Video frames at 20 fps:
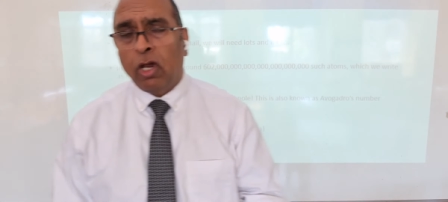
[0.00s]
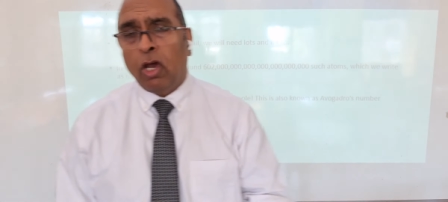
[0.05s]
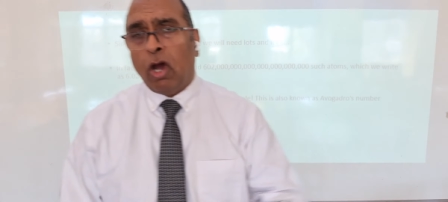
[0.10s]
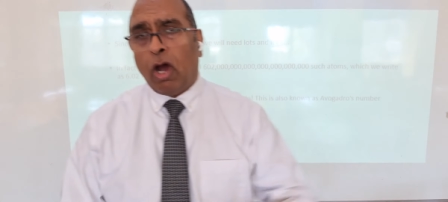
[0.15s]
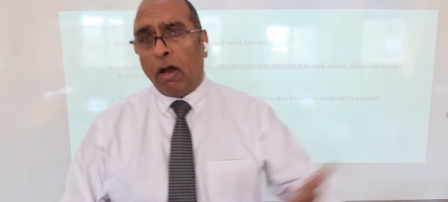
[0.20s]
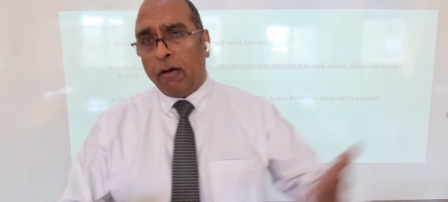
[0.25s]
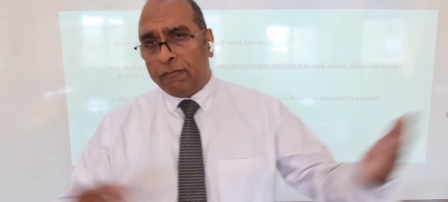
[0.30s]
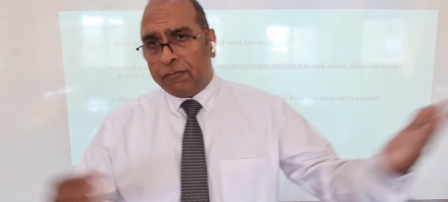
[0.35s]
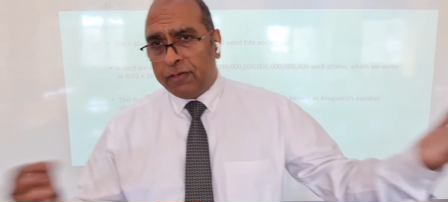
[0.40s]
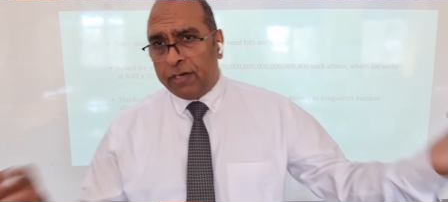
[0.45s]

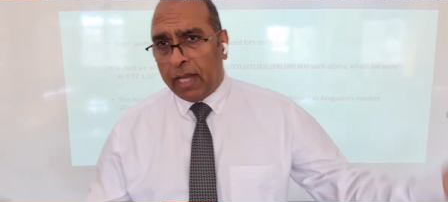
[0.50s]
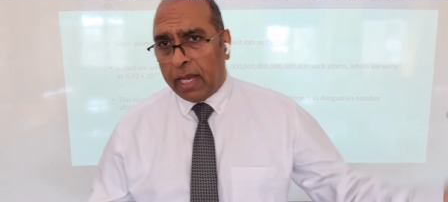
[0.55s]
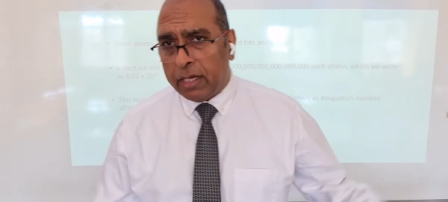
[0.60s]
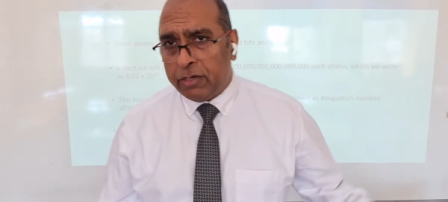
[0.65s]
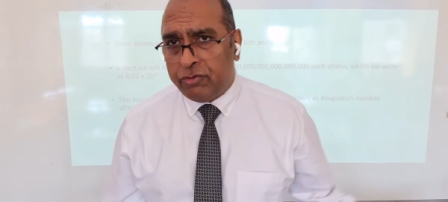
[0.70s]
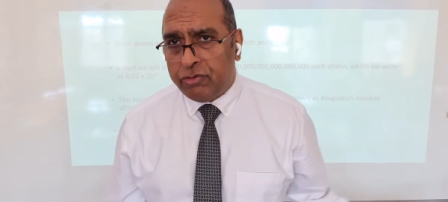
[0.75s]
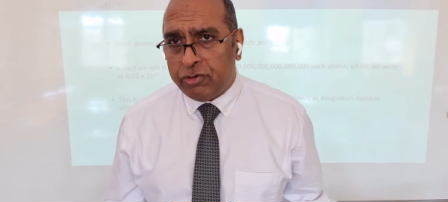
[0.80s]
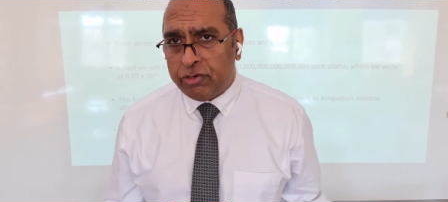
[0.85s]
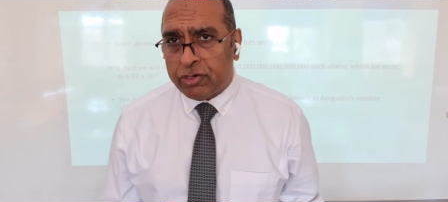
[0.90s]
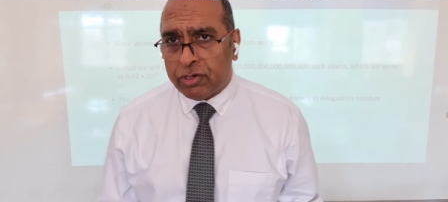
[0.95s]
of
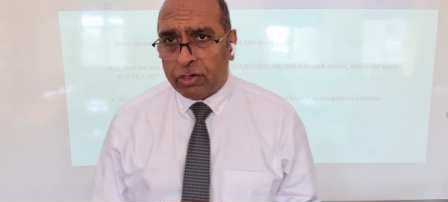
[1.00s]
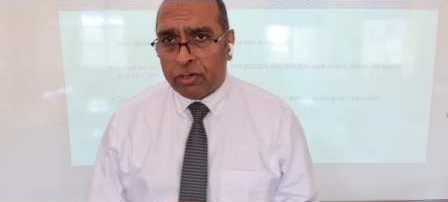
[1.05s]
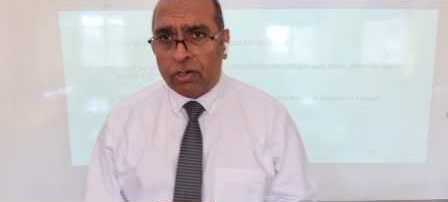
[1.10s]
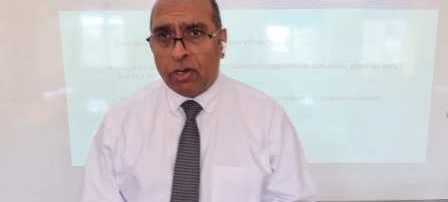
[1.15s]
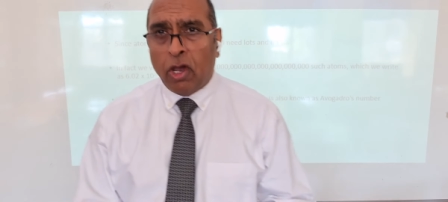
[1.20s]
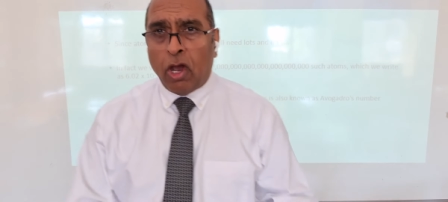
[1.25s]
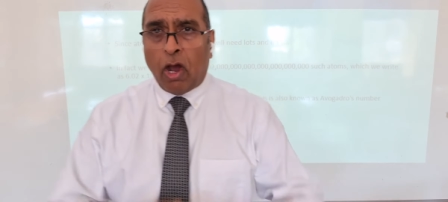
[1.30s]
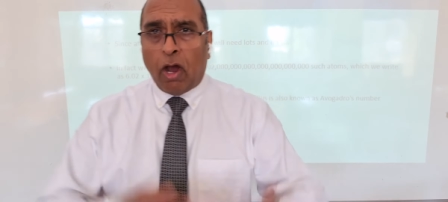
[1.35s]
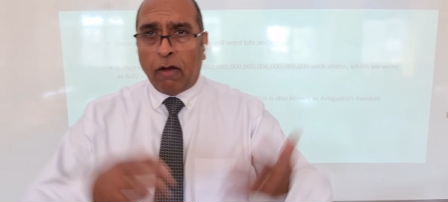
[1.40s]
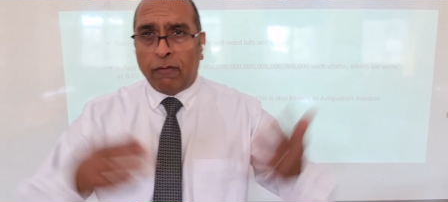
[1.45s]
nitrogen,
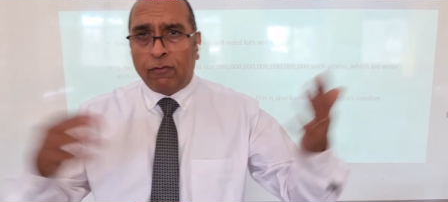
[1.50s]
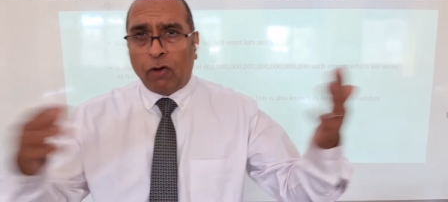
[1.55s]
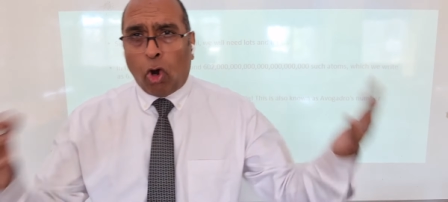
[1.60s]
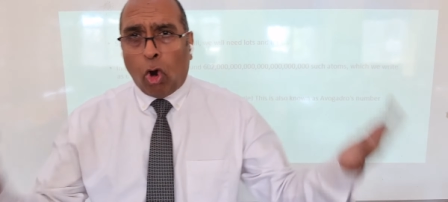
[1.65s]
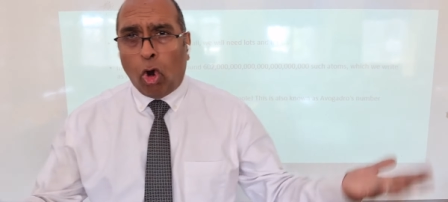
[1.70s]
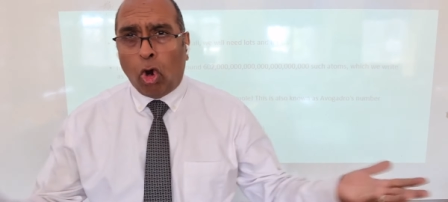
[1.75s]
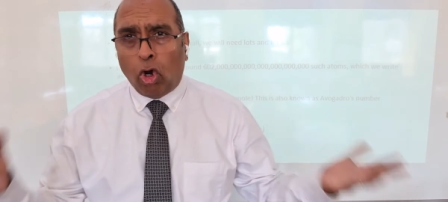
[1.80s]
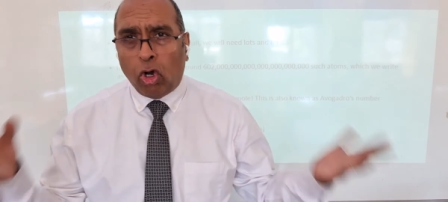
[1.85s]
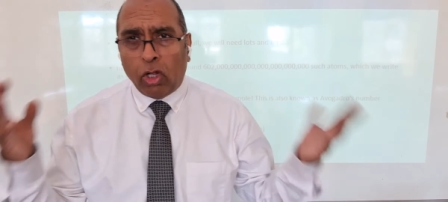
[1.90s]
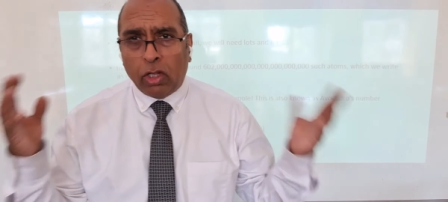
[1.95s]
of
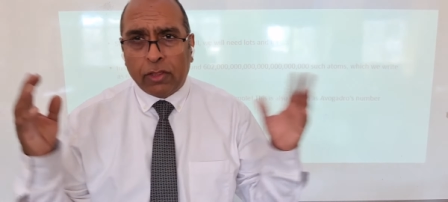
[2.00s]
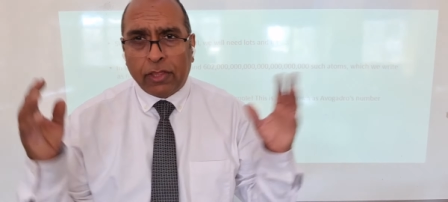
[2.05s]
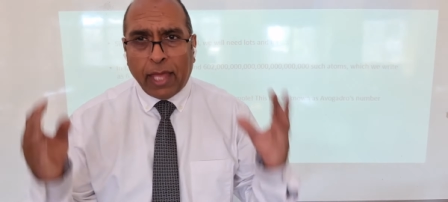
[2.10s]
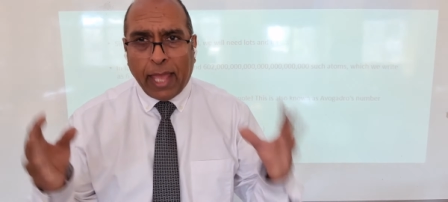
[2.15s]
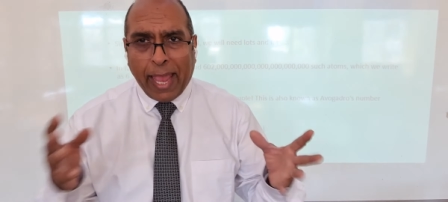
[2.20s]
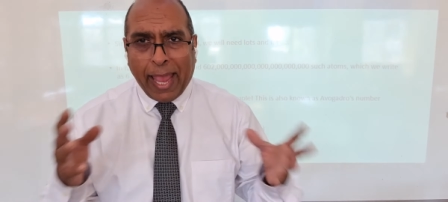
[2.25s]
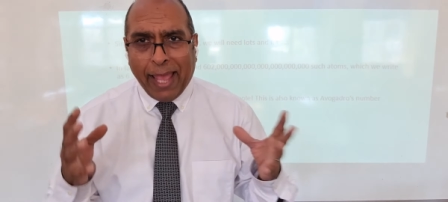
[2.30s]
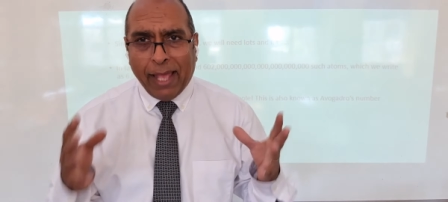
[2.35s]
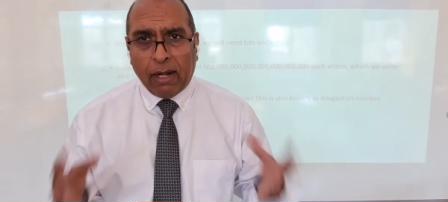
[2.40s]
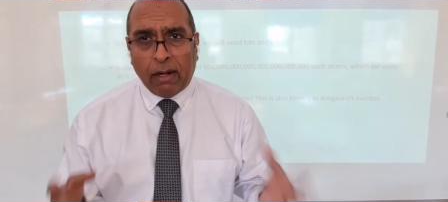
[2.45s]
all the
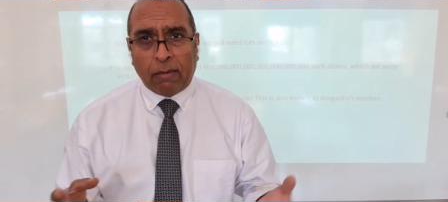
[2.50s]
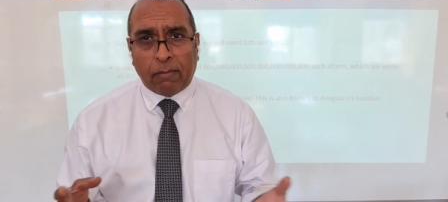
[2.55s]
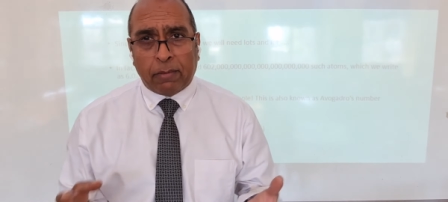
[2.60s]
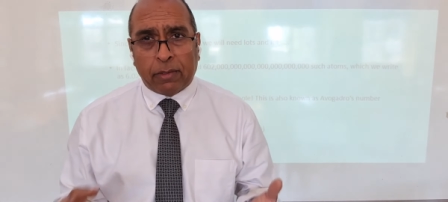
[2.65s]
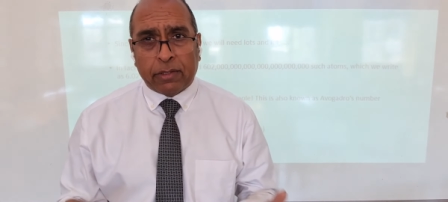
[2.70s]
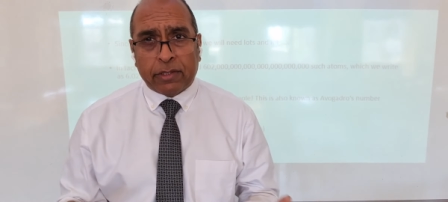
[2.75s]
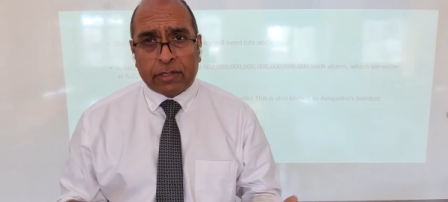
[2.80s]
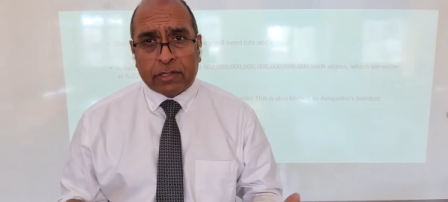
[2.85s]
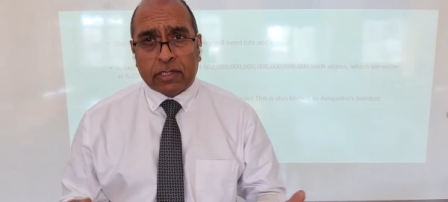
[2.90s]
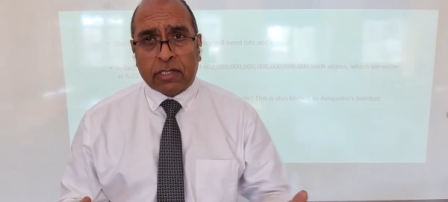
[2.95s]

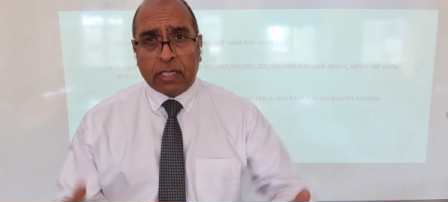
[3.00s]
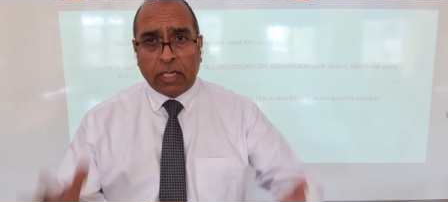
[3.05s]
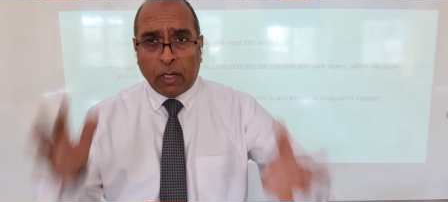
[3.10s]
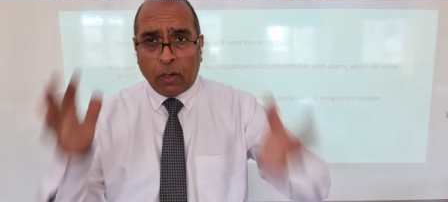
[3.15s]
elements.